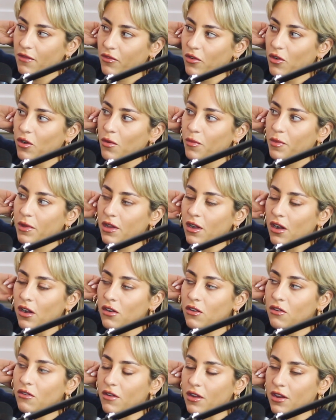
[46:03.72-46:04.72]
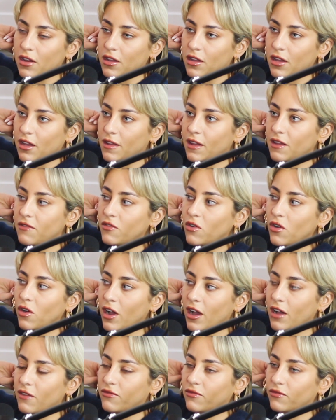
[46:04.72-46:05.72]
They've got to be hungry and they've got
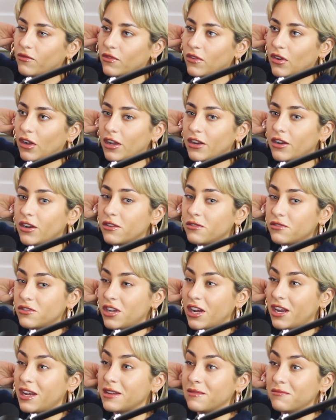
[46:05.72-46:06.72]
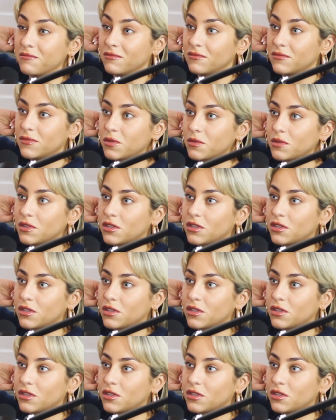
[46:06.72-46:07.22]
to have, like, no shame to a